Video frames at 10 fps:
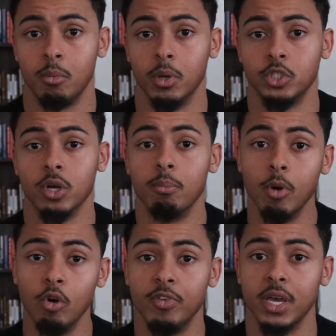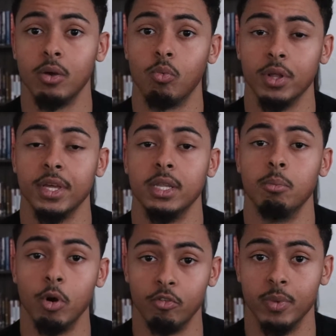but you're moving within the
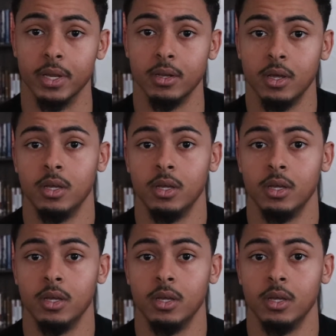movement.